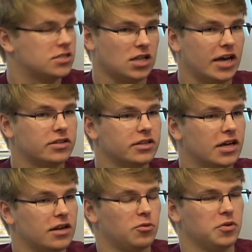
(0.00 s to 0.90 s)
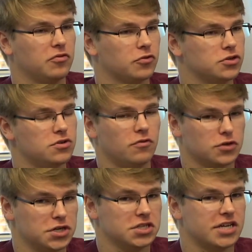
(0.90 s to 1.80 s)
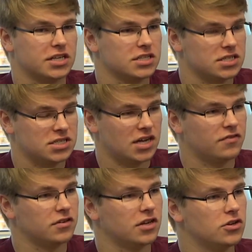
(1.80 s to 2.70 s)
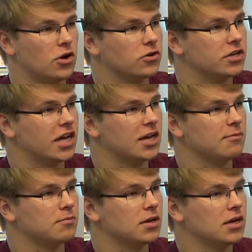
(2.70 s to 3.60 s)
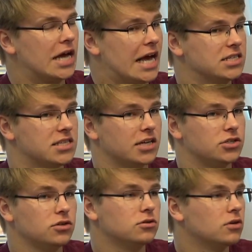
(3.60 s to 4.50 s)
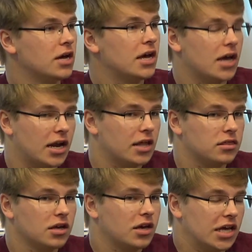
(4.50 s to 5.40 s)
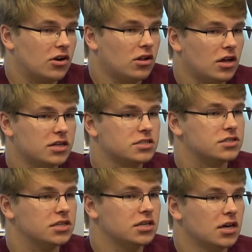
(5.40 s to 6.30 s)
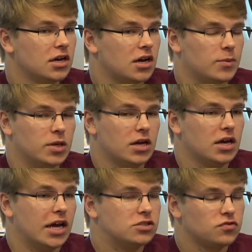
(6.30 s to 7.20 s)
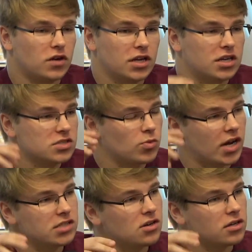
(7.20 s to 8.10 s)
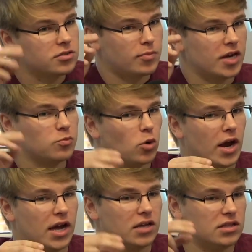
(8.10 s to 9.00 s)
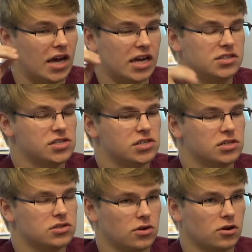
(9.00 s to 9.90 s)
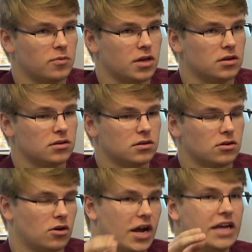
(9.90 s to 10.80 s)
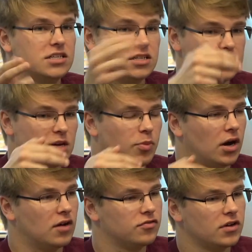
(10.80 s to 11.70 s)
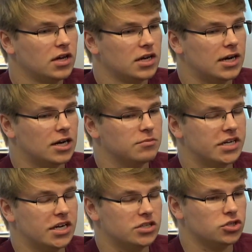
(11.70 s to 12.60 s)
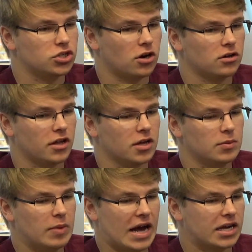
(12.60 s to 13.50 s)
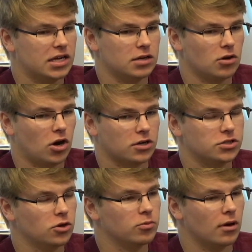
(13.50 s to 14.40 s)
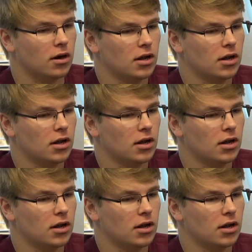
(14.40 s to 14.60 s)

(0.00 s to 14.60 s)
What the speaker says: likely that it'll be for Virginia Tech as 7 and Notre Dame as that 2. And I think, in all honesty, I mean, it's funny because when I talked to Mike Bray at the ACC tournament or ACC tip-off in Charlotte back in October,